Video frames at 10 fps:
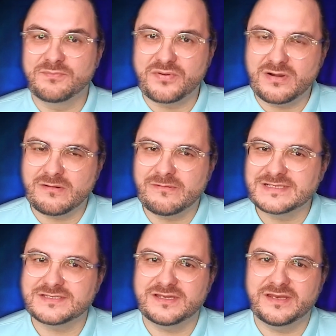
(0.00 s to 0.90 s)

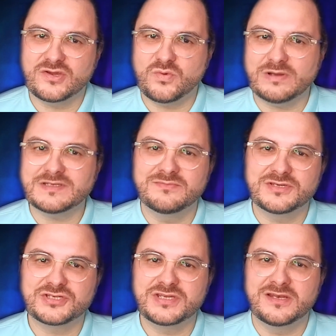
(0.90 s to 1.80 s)
progress in quantum
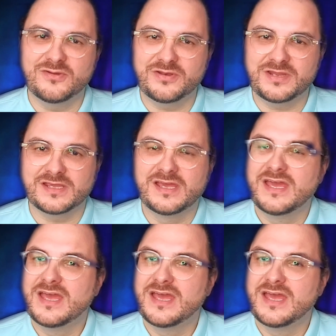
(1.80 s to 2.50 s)
machine learning.